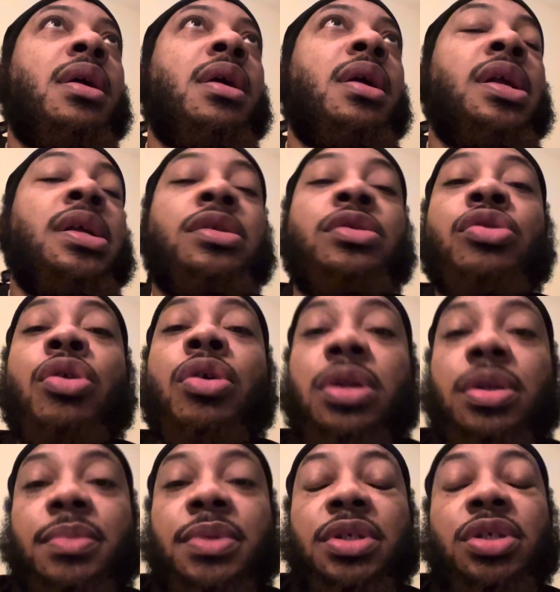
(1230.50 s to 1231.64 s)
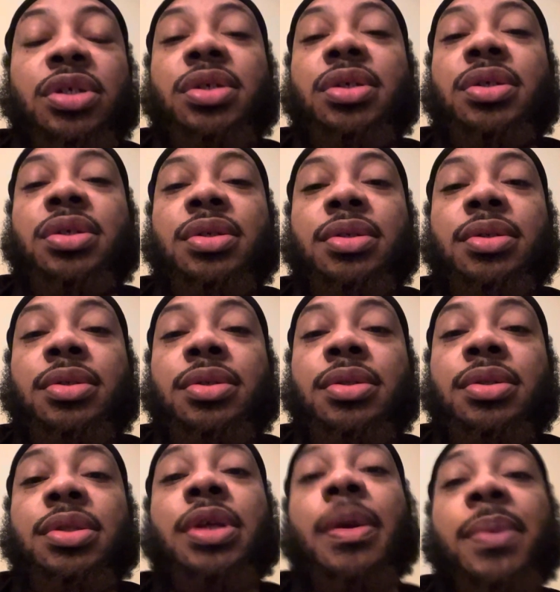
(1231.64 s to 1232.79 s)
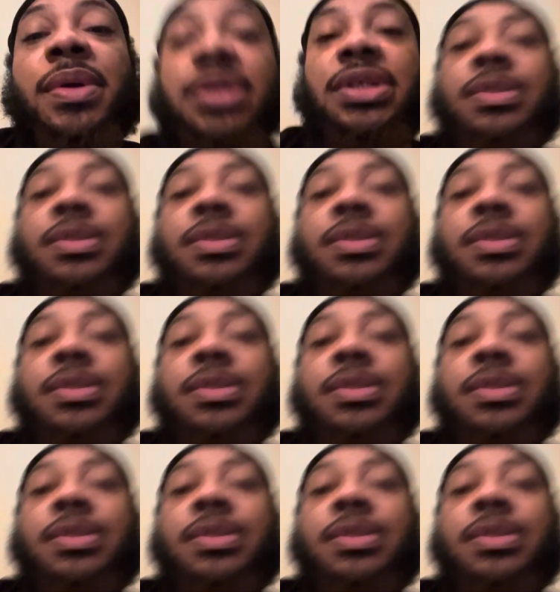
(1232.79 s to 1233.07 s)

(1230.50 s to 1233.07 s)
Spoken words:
is calling me to put this